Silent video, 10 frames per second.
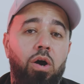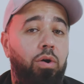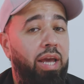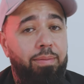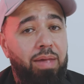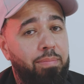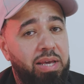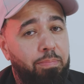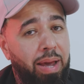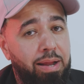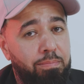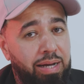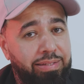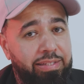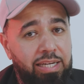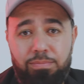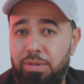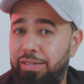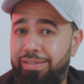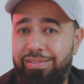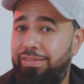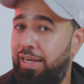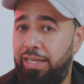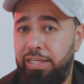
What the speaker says: Okay, I'm not being paid by Sigma to say